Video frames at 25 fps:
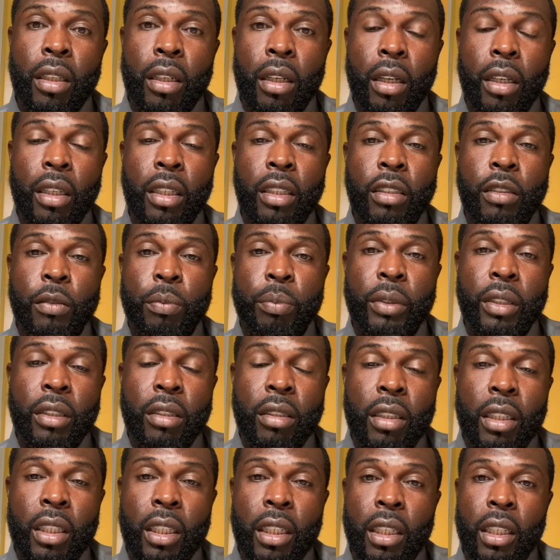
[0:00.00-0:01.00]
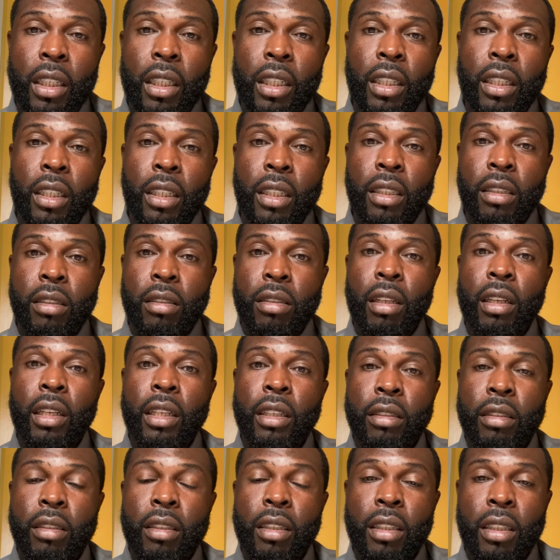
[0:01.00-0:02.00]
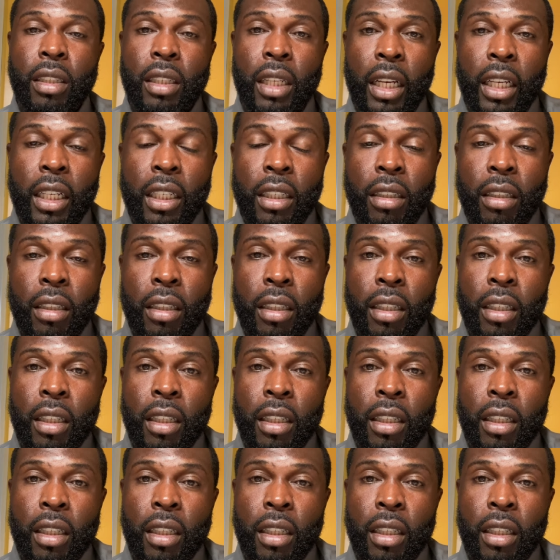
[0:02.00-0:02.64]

unsolicited and solicited data,